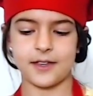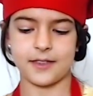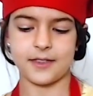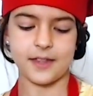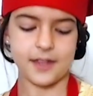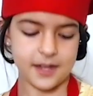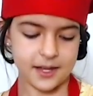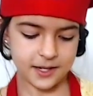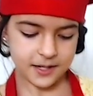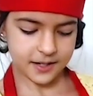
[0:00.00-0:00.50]

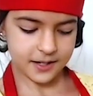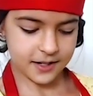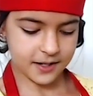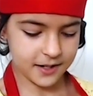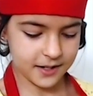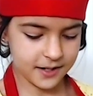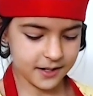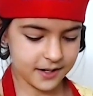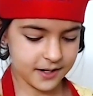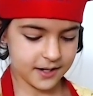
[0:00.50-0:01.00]
And then
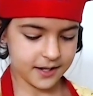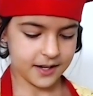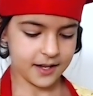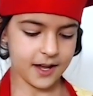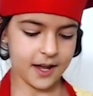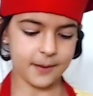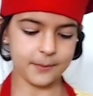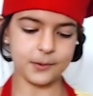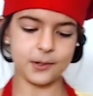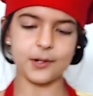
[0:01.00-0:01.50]

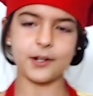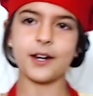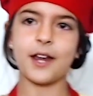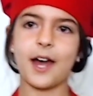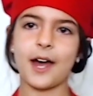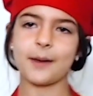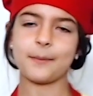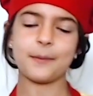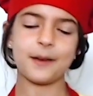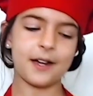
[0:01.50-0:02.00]
I'm going
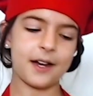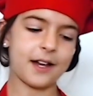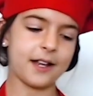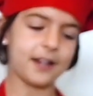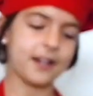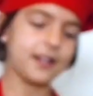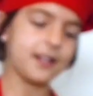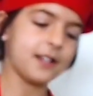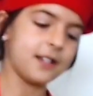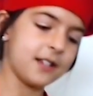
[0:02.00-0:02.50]
to add my
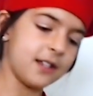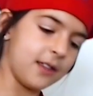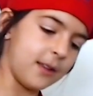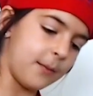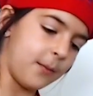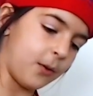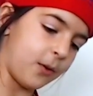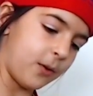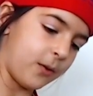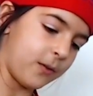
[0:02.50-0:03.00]
honey to
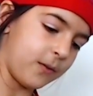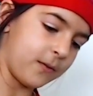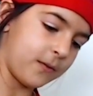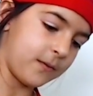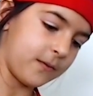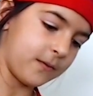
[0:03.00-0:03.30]
the bowl.